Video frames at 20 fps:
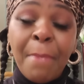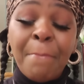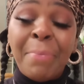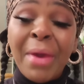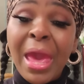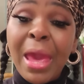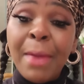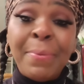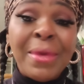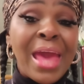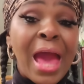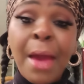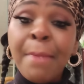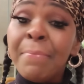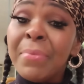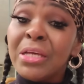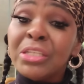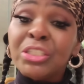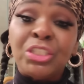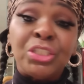"Baby, I
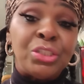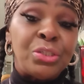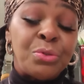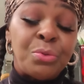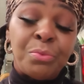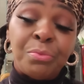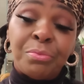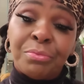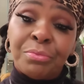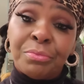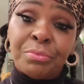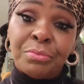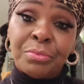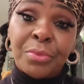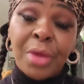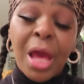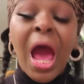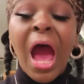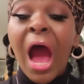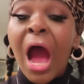miss you.
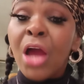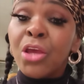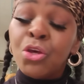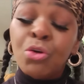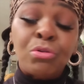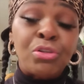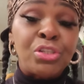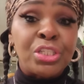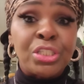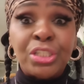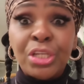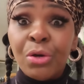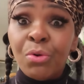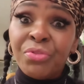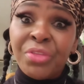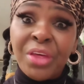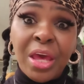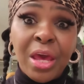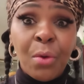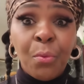Are you still
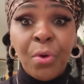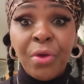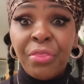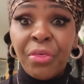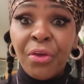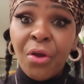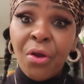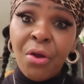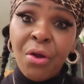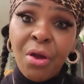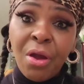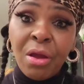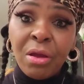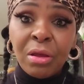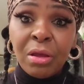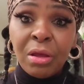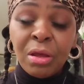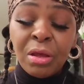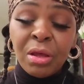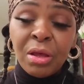there with
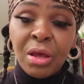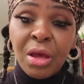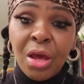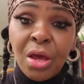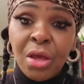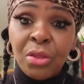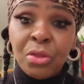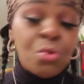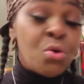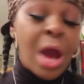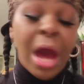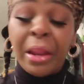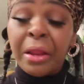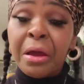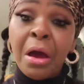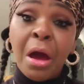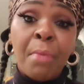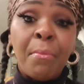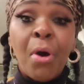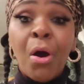her? You got
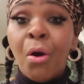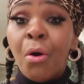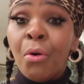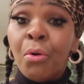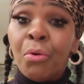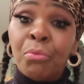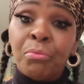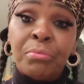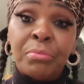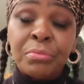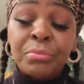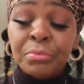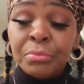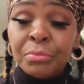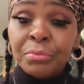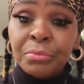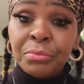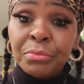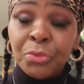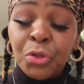to come home.
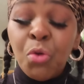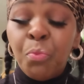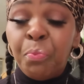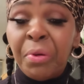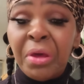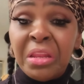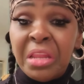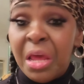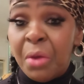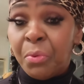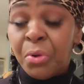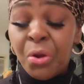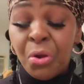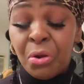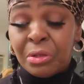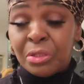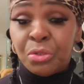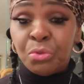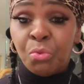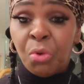You've been there with
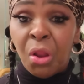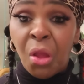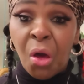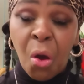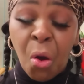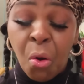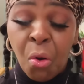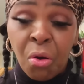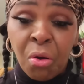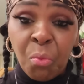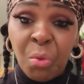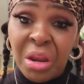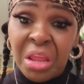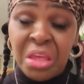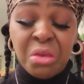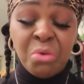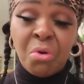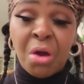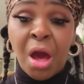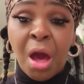her too long. When are
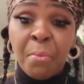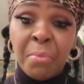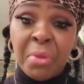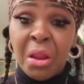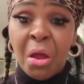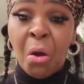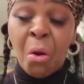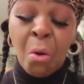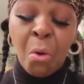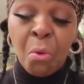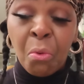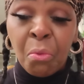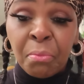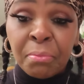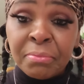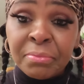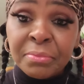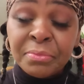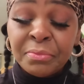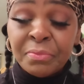you coming home?"
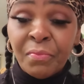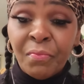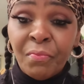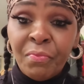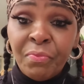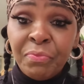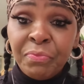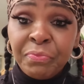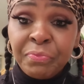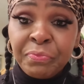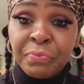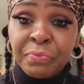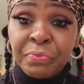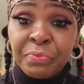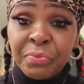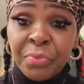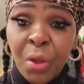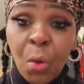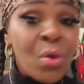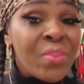
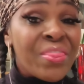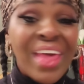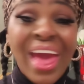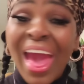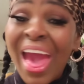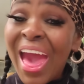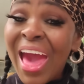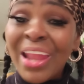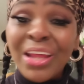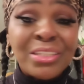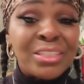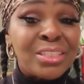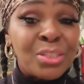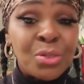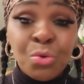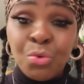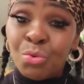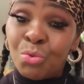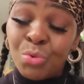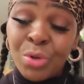With
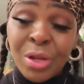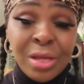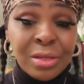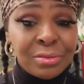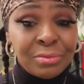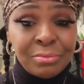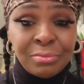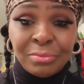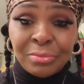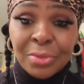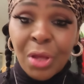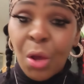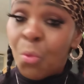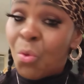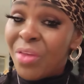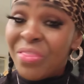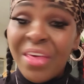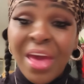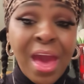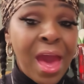attitude.
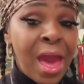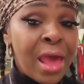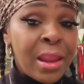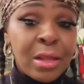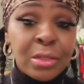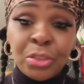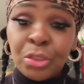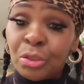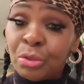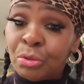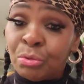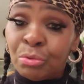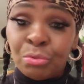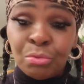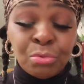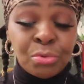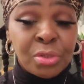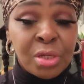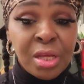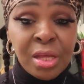With
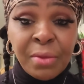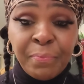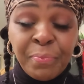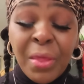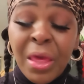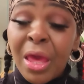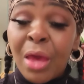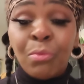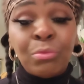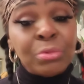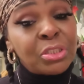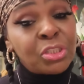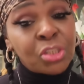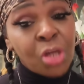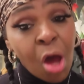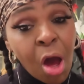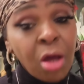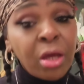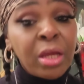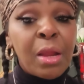attitude. And was
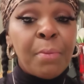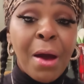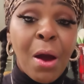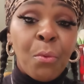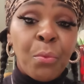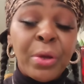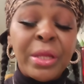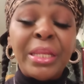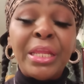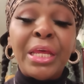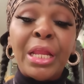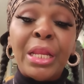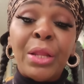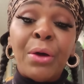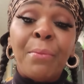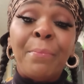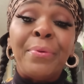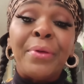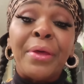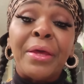talking about Whitney a
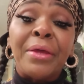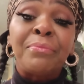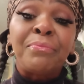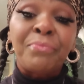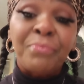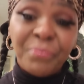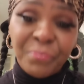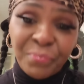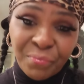little bit.